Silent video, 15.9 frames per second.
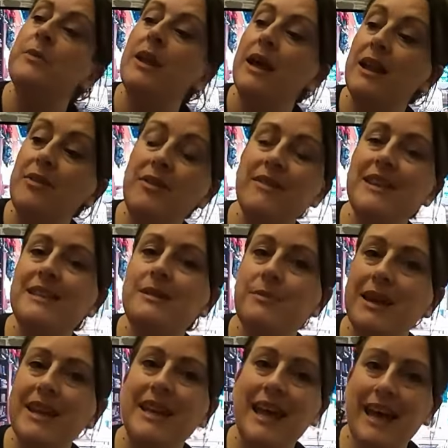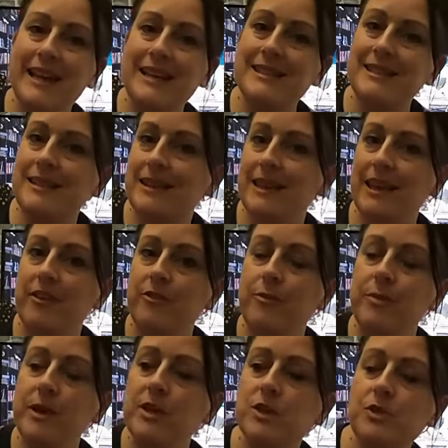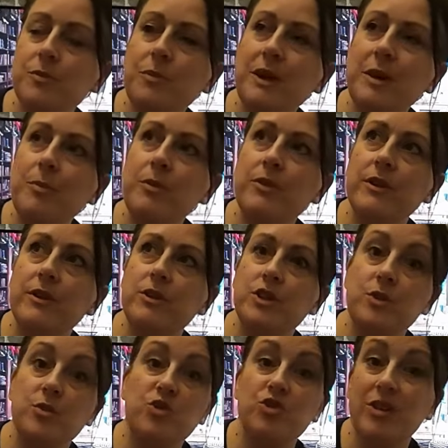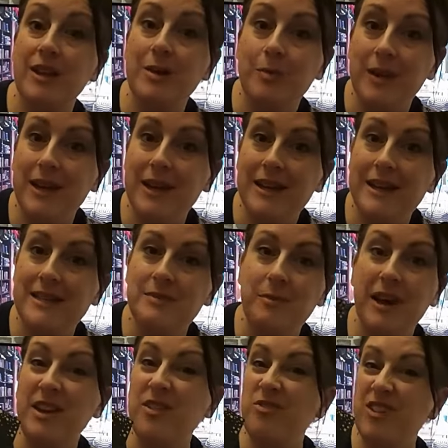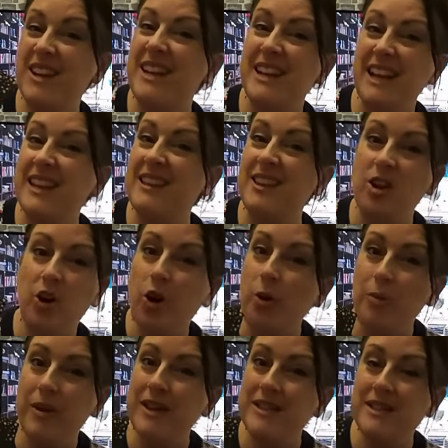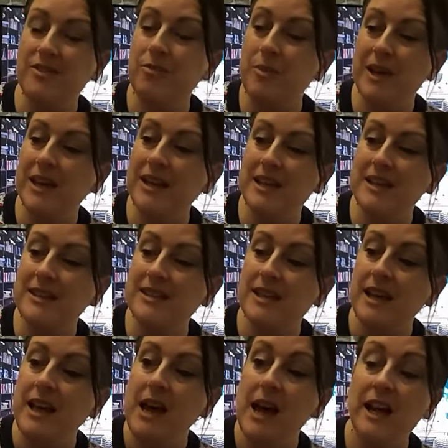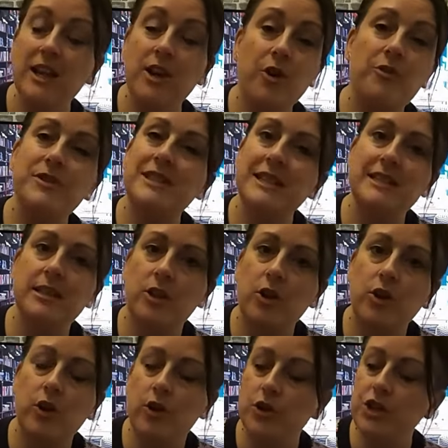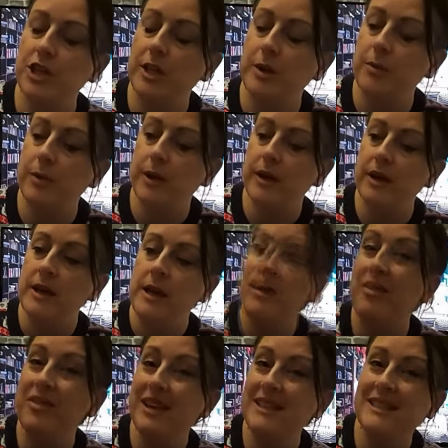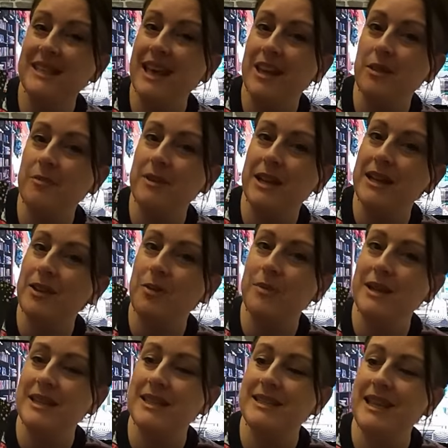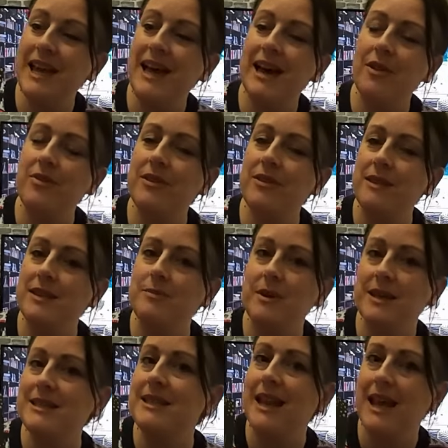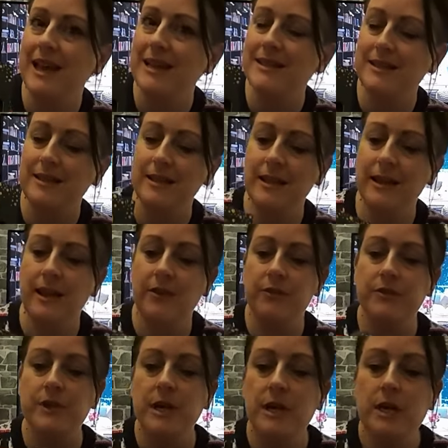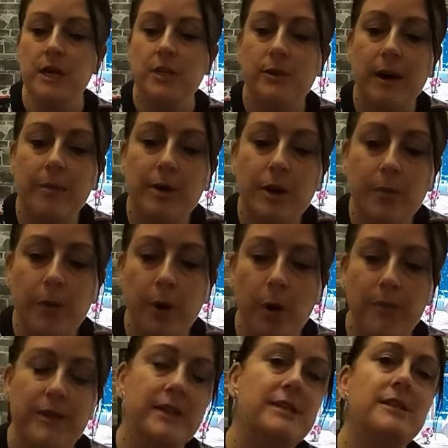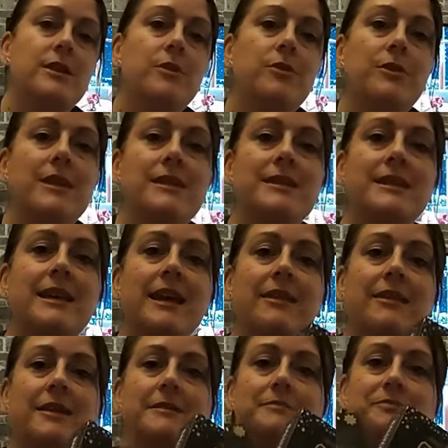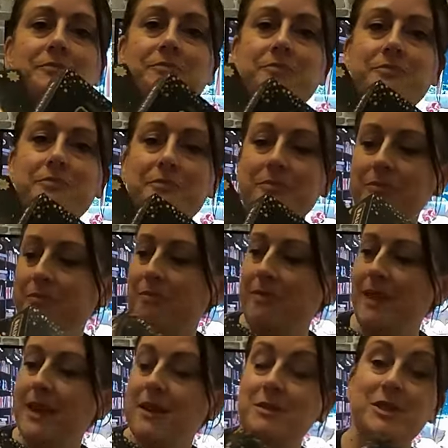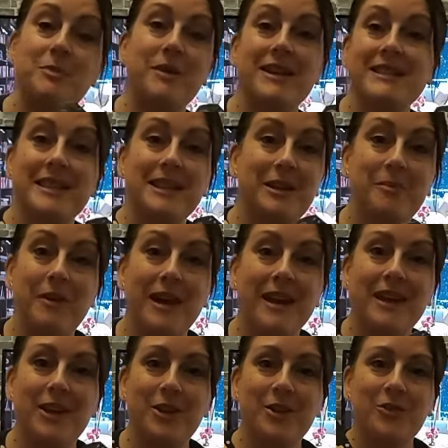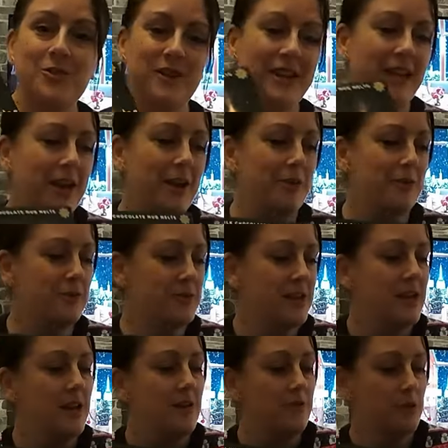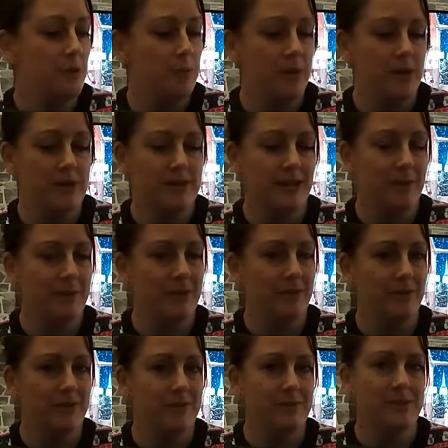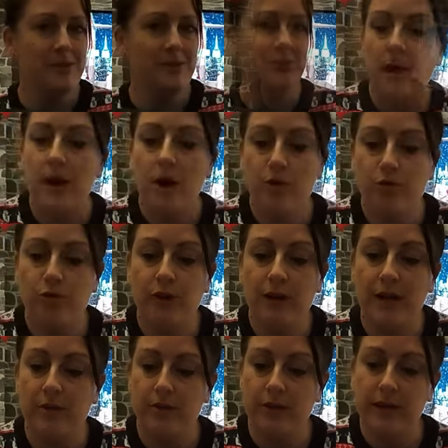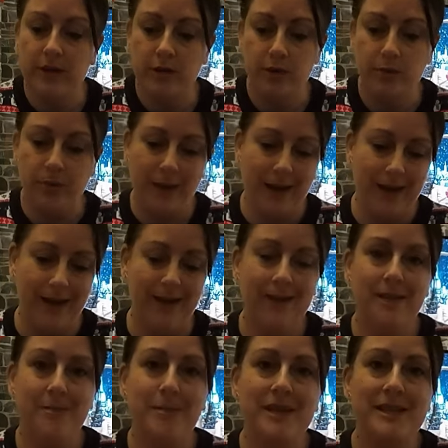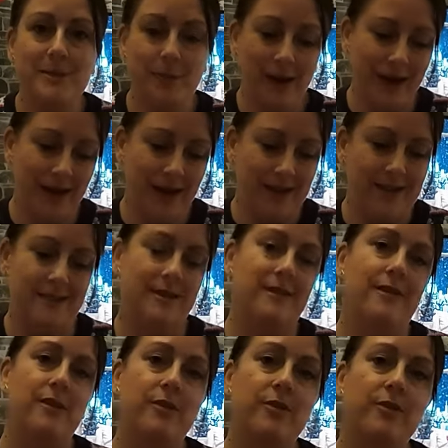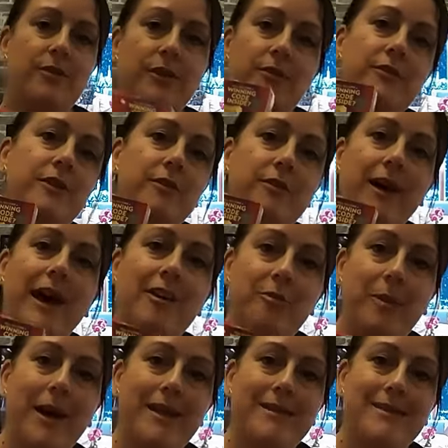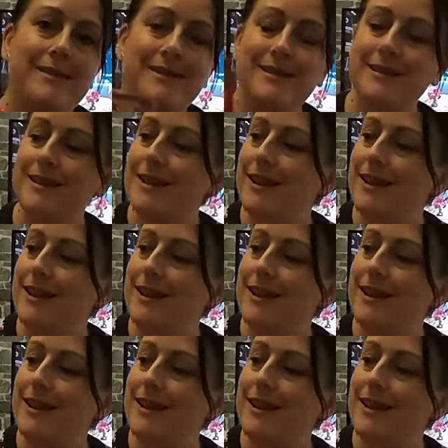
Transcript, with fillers: And I think these make an excellent gift because some people that do drink Baileys might really like the copies of Baileys, and it obviously is a lot cheaper. I think to get them in a little mini set, I think this makes an excellent gift. So I'm going to pop these two things together to basically make a lovely gift for the person that I'm giving them to. A really, really good buy. Mince pies, 55p.